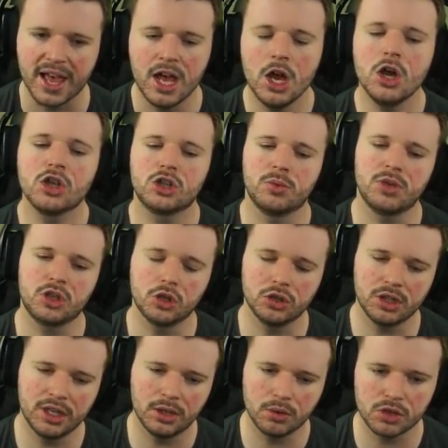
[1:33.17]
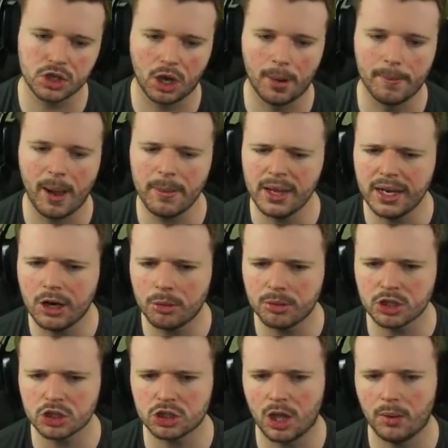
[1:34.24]
So we took the little turn, maybe a little bit
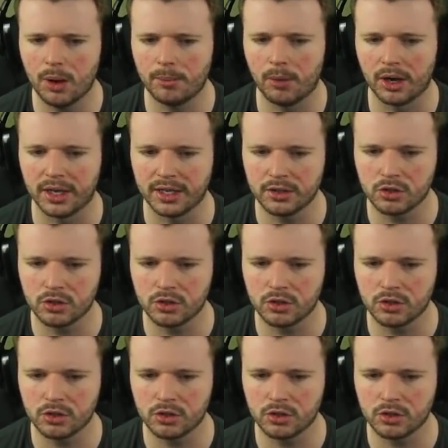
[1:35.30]
slow on my end.